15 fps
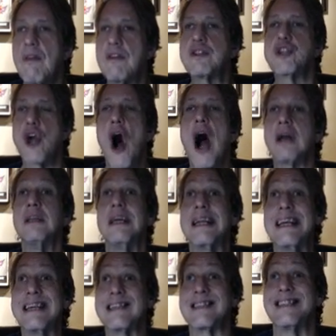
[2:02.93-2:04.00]
the
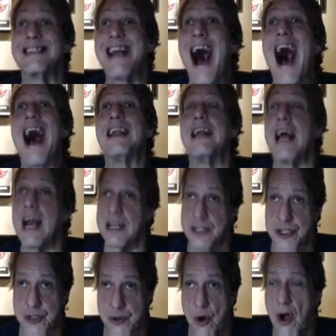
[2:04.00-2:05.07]
chocolate is not
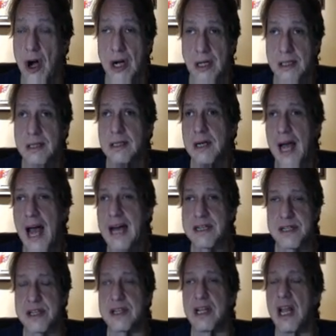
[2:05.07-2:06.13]
as strong
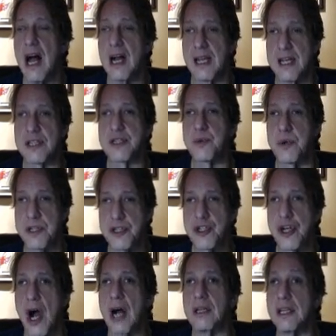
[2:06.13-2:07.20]
as the Delacia Swiss
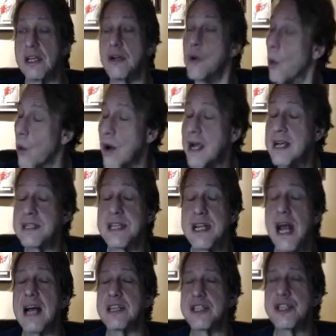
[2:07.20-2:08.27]
chocolate, nor is
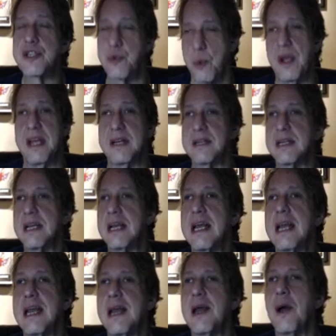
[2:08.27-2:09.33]
it as sweet.
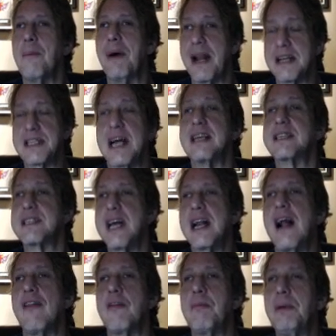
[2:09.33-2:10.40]
But as I
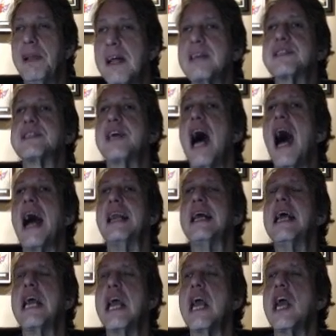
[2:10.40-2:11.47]
said, on the plus
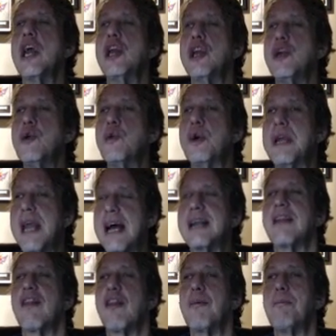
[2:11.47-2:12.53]
side, you
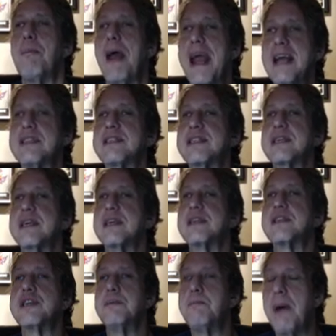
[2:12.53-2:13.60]
get the base
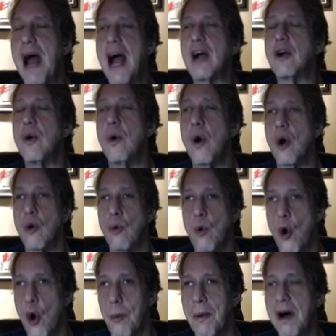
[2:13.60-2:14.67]
tobacco
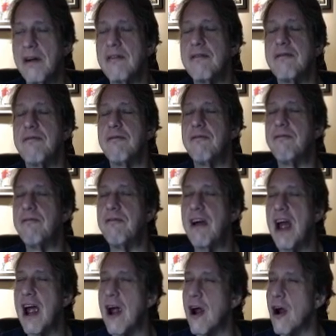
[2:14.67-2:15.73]
aroma
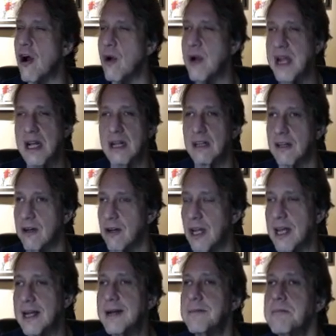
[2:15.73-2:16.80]
very
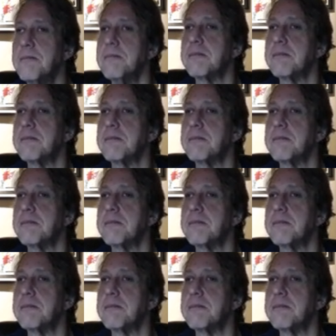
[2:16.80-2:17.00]
clearly,